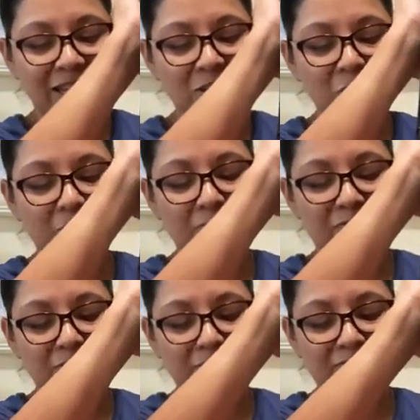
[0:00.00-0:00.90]
I hope
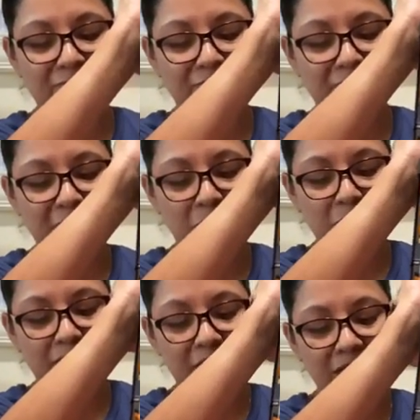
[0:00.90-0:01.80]

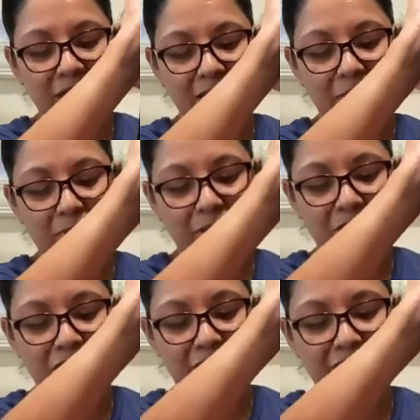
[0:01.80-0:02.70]
Facebook doesn't take a
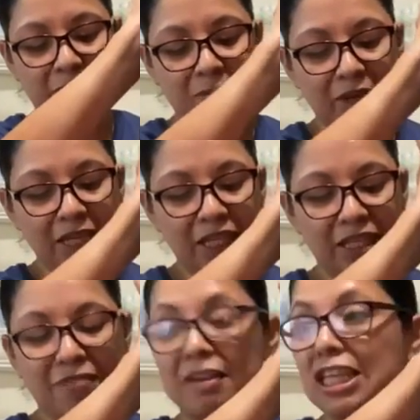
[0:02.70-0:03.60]
picture of me
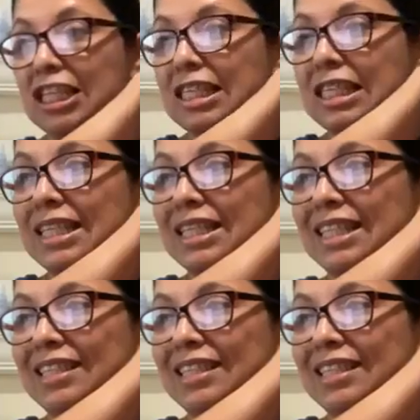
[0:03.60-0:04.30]
making these faces.